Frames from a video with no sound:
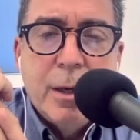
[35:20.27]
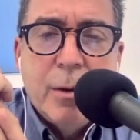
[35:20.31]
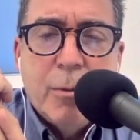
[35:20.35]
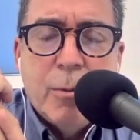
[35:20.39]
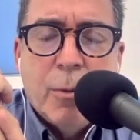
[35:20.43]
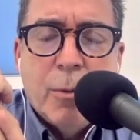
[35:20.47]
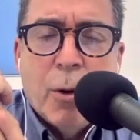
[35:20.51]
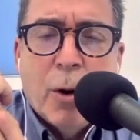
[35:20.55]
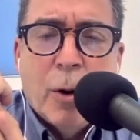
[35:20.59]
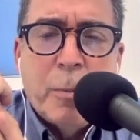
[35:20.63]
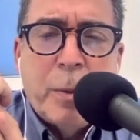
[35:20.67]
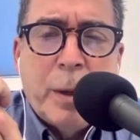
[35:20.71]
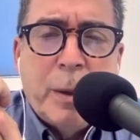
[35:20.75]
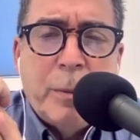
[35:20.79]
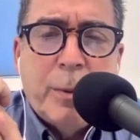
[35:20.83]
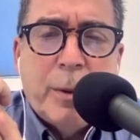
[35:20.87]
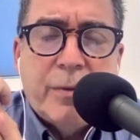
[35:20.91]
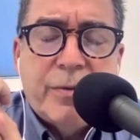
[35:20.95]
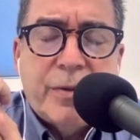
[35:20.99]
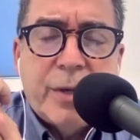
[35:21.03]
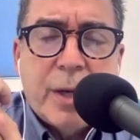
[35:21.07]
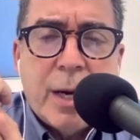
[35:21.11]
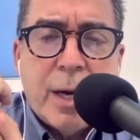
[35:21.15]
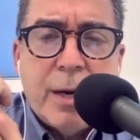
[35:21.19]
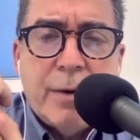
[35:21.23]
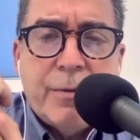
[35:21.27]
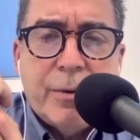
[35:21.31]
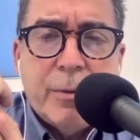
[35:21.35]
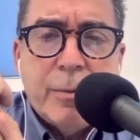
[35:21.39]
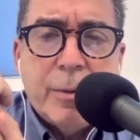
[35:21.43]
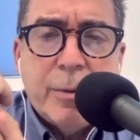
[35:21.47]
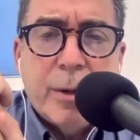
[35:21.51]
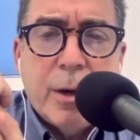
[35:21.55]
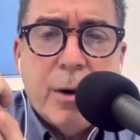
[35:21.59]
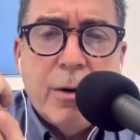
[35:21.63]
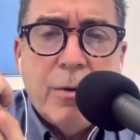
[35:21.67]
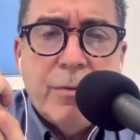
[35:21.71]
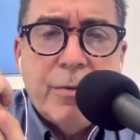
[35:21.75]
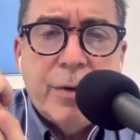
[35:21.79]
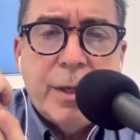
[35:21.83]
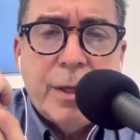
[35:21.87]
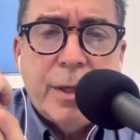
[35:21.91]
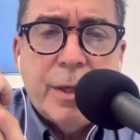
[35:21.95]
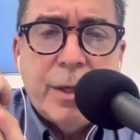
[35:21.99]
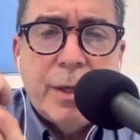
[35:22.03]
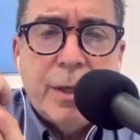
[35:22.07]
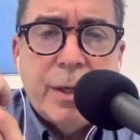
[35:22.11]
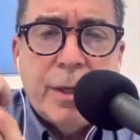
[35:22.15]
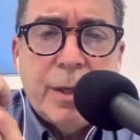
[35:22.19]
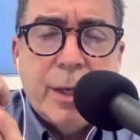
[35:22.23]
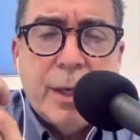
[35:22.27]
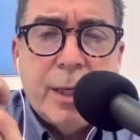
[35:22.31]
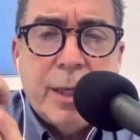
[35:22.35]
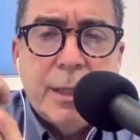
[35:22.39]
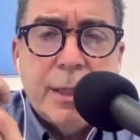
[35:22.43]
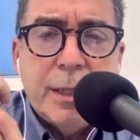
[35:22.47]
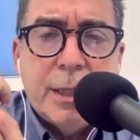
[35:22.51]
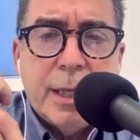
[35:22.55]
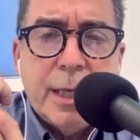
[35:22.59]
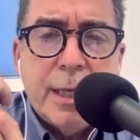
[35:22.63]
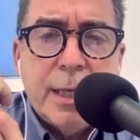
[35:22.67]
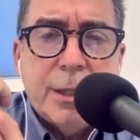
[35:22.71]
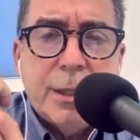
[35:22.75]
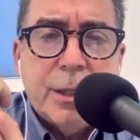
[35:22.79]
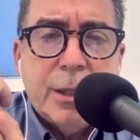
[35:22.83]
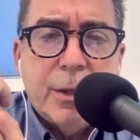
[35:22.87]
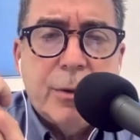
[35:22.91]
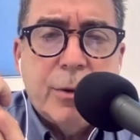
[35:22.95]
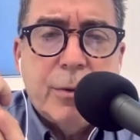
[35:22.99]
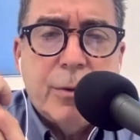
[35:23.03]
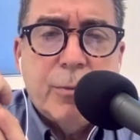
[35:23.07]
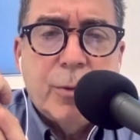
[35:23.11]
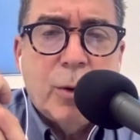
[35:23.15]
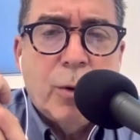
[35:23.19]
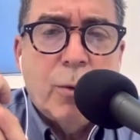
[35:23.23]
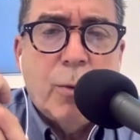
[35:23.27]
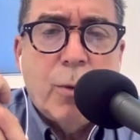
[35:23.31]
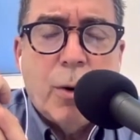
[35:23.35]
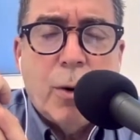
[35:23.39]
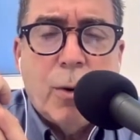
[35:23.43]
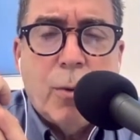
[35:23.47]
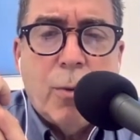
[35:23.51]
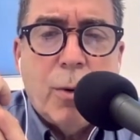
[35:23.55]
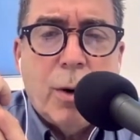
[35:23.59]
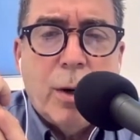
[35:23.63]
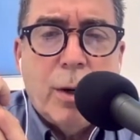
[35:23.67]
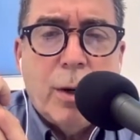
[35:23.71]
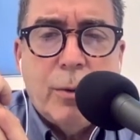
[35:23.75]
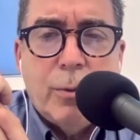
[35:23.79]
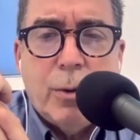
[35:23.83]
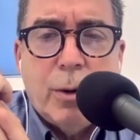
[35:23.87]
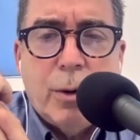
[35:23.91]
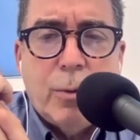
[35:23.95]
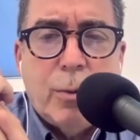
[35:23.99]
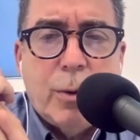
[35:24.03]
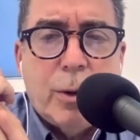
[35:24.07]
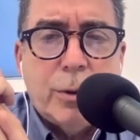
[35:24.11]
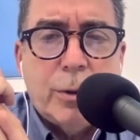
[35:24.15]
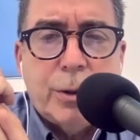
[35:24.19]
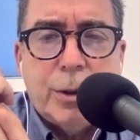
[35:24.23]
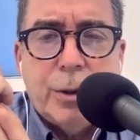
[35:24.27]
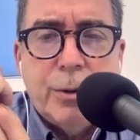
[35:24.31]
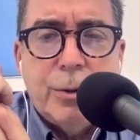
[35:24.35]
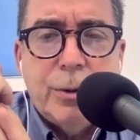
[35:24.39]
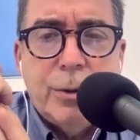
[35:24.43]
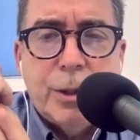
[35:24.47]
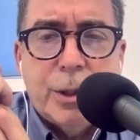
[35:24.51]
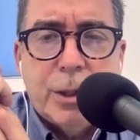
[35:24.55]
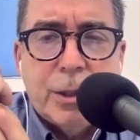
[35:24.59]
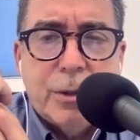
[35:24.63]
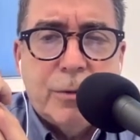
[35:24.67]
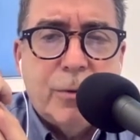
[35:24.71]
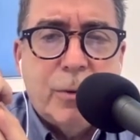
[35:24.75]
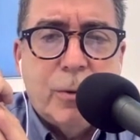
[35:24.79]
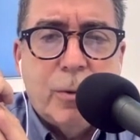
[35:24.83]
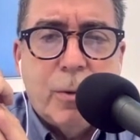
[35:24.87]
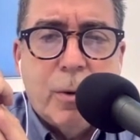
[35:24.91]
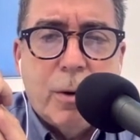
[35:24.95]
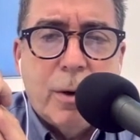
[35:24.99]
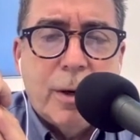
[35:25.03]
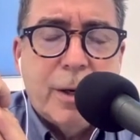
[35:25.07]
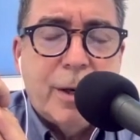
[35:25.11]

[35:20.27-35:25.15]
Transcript: More people have died from COVID now in the United States than World War I, World War II, the Civil War.